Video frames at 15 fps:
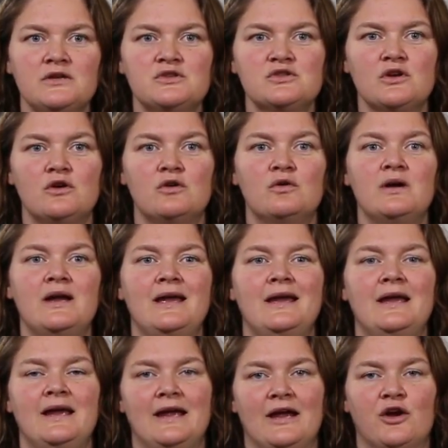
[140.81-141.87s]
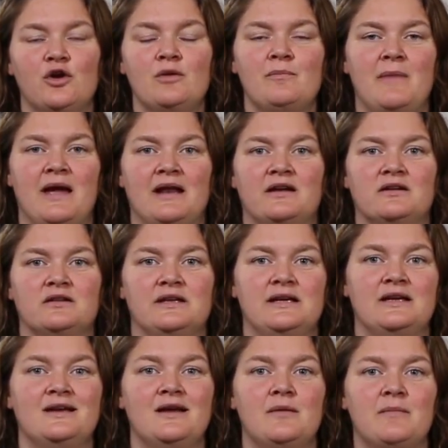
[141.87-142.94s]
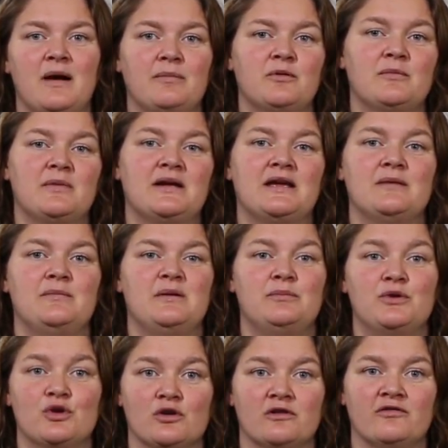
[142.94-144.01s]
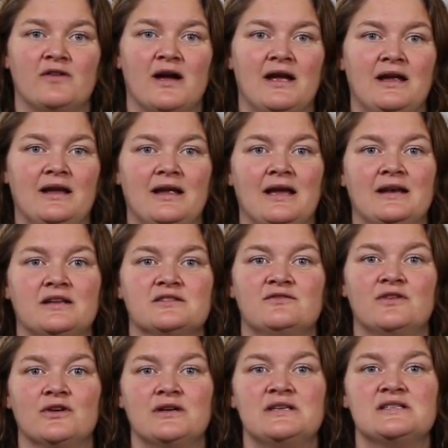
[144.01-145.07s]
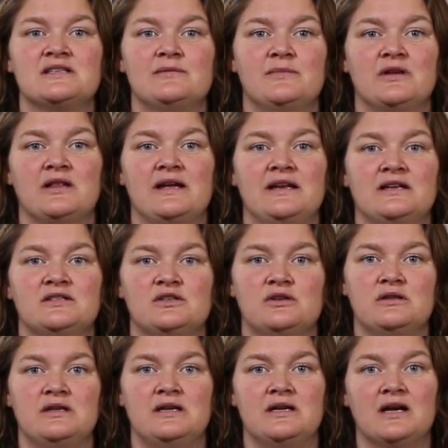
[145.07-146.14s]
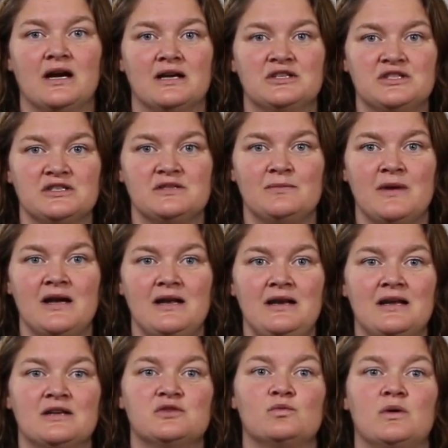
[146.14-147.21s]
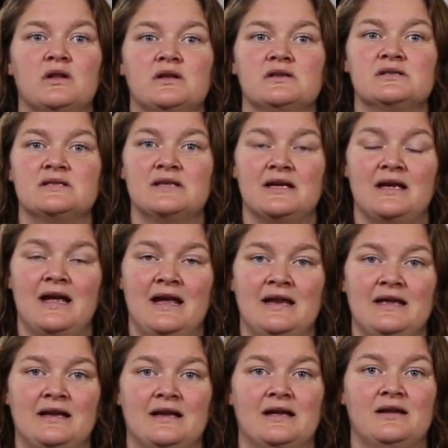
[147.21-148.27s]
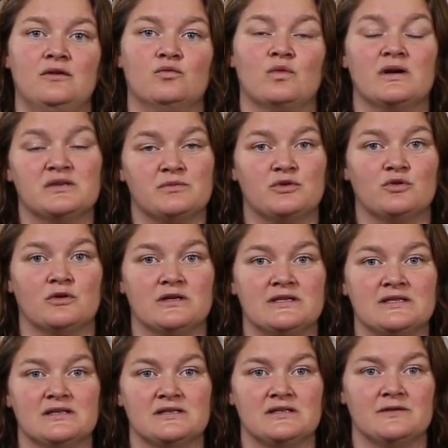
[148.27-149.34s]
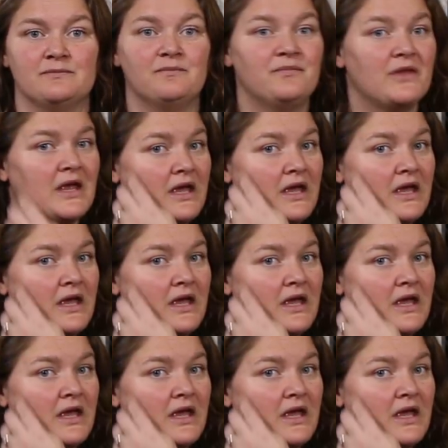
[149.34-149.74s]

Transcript: So aromatically, peppermint can be purifying, and it's very stimulating to the conscious mind as well as aiding in respiratory system.